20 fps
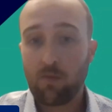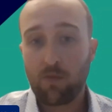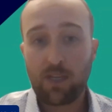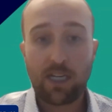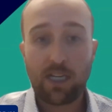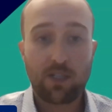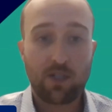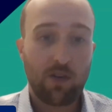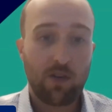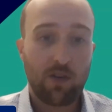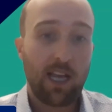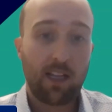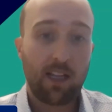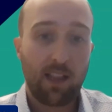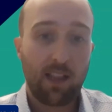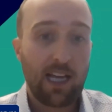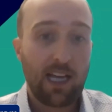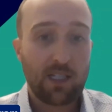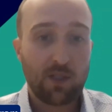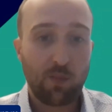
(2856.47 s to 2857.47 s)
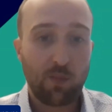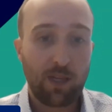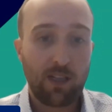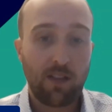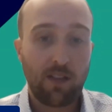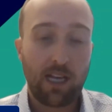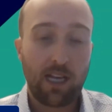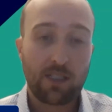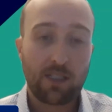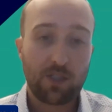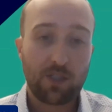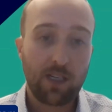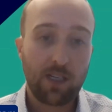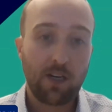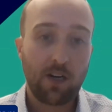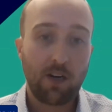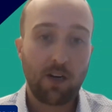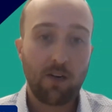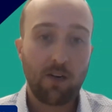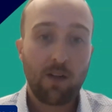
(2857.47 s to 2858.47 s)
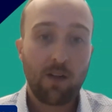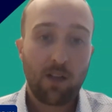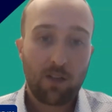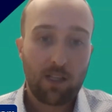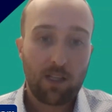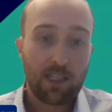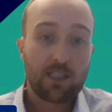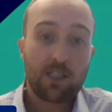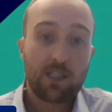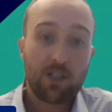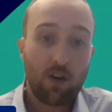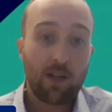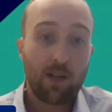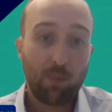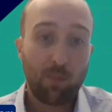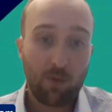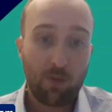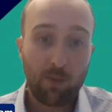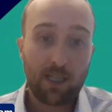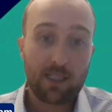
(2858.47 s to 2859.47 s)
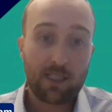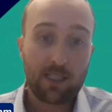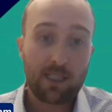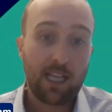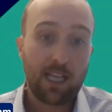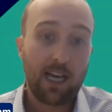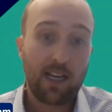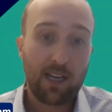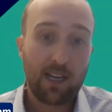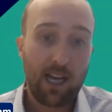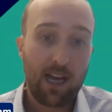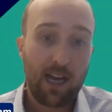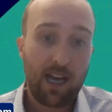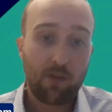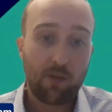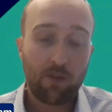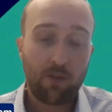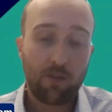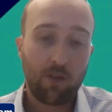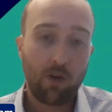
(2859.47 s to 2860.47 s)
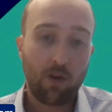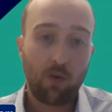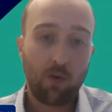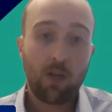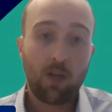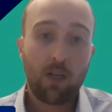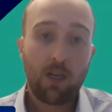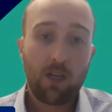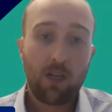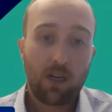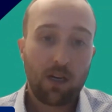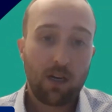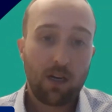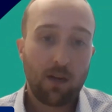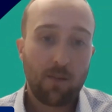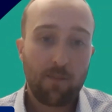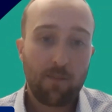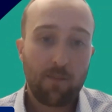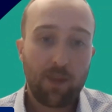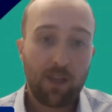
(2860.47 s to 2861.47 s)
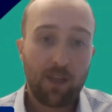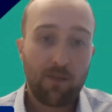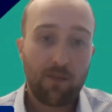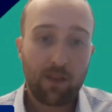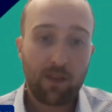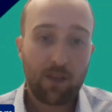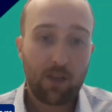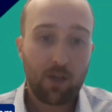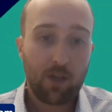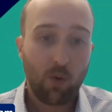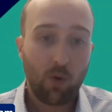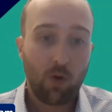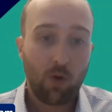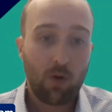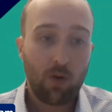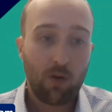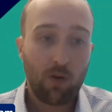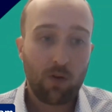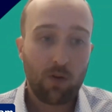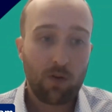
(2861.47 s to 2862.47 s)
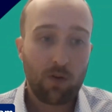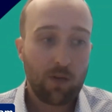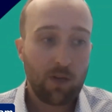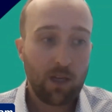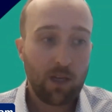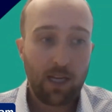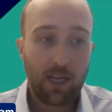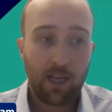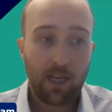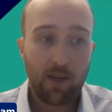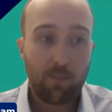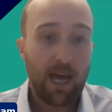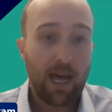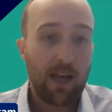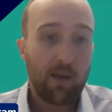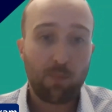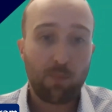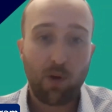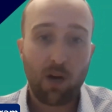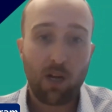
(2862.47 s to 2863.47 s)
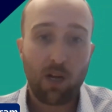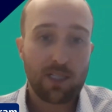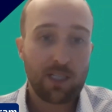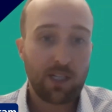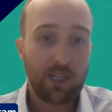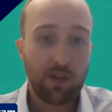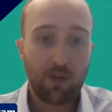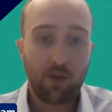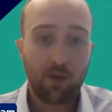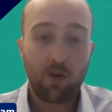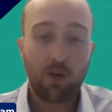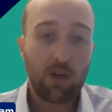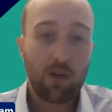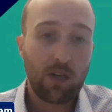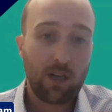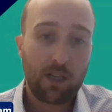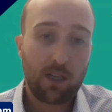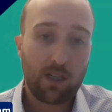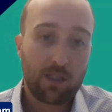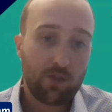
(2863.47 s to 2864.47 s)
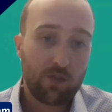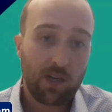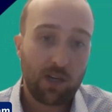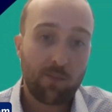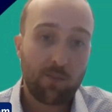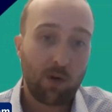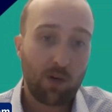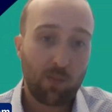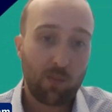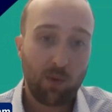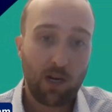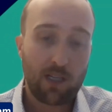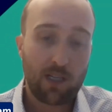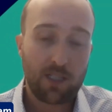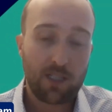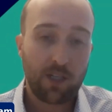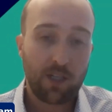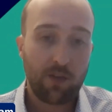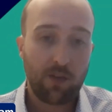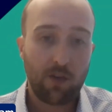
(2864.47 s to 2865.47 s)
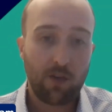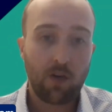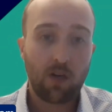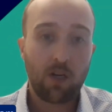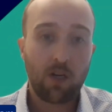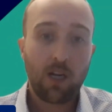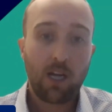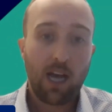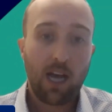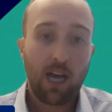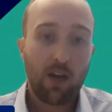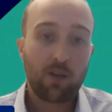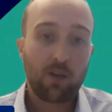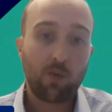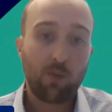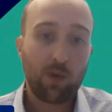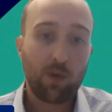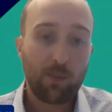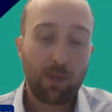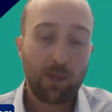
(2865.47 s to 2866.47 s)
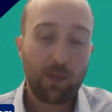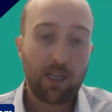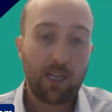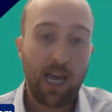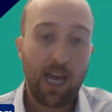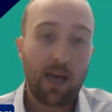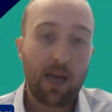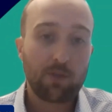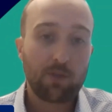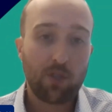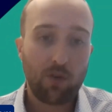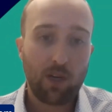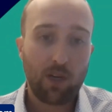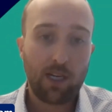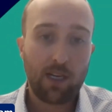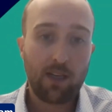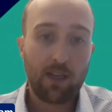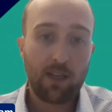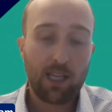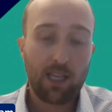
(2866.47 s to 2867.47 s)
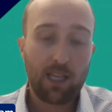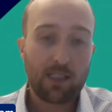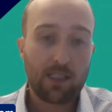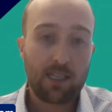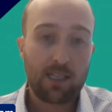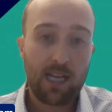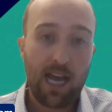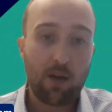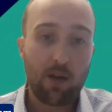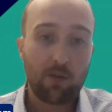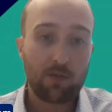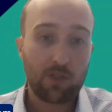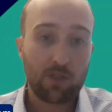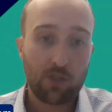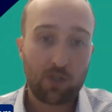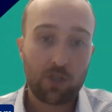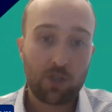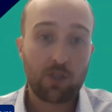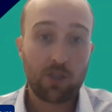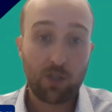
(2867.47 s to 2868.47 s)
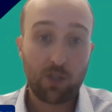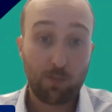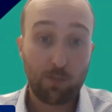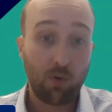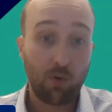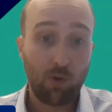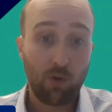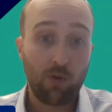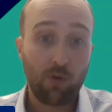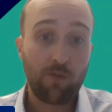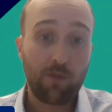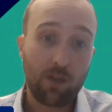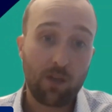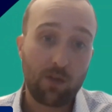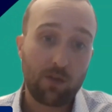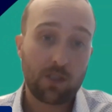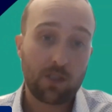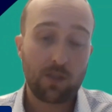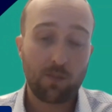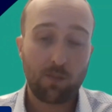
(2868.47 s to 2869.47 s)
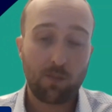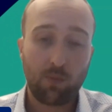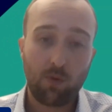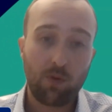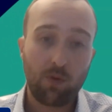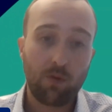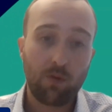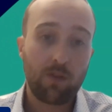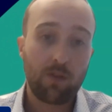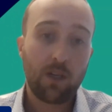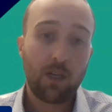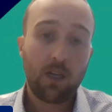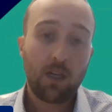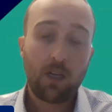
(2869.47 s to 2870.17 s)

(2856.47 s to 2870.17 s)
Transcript: yesterday, last week, last year? Let's start implementing that now. So if you're a patent prosecutor or a trademark prosecutor, how can we be capturing things now to prove use, to prove